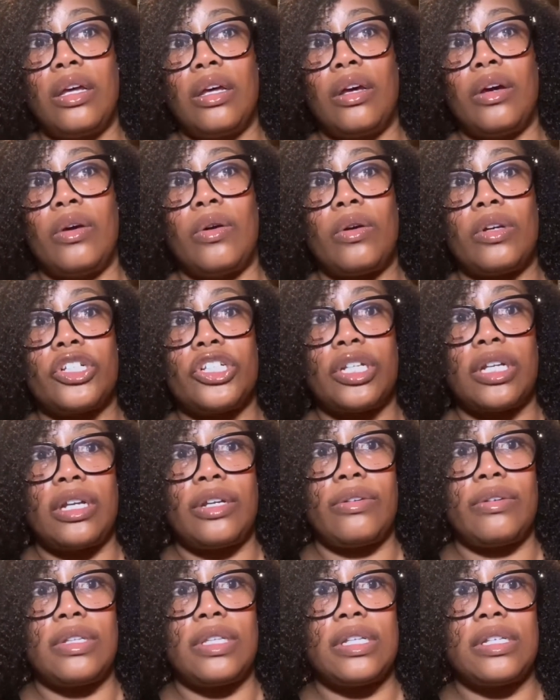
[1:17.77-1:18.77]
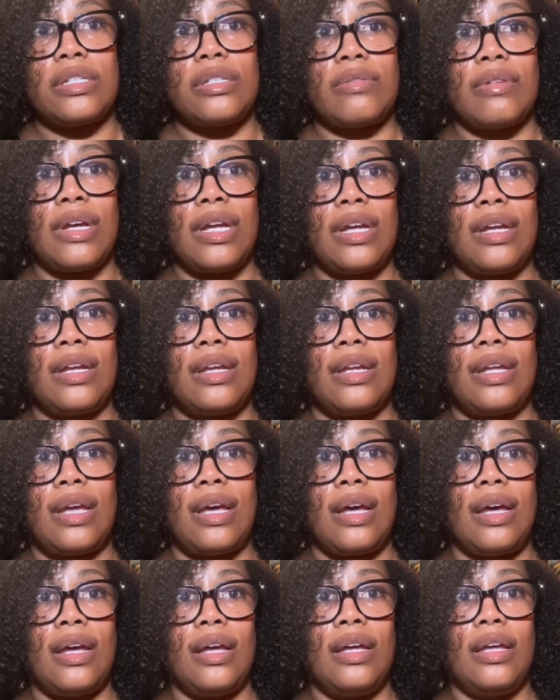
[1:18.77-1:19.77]
or should I do it this way?
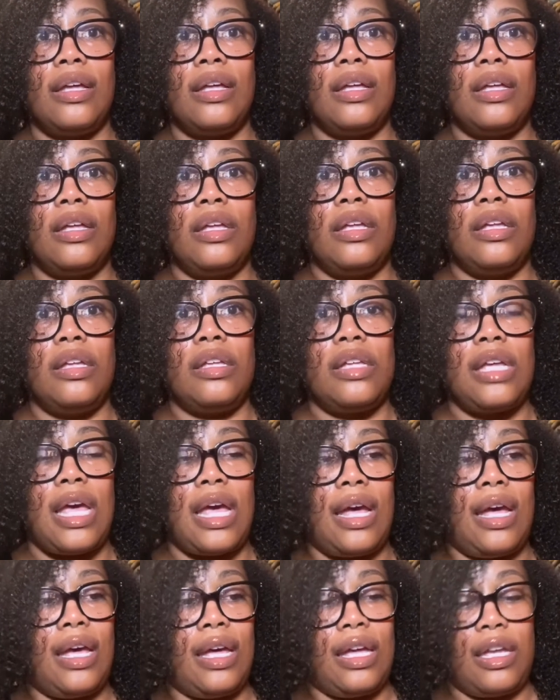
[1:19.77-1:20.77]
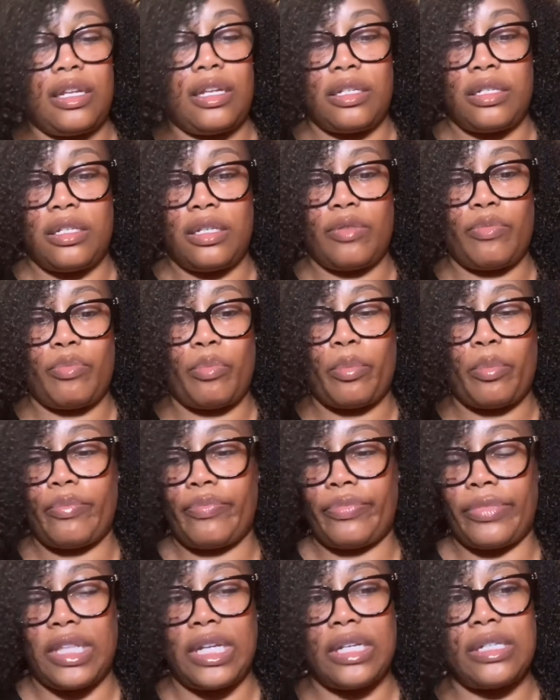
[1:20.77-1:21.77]
Yeah. And
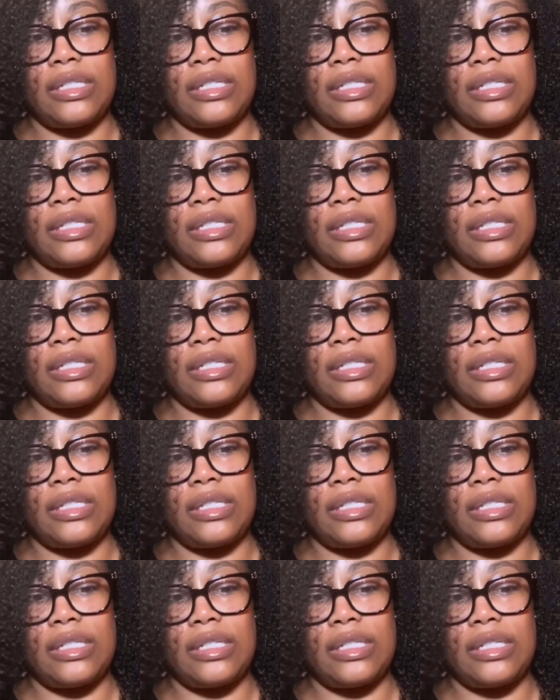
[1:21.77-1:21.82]
there's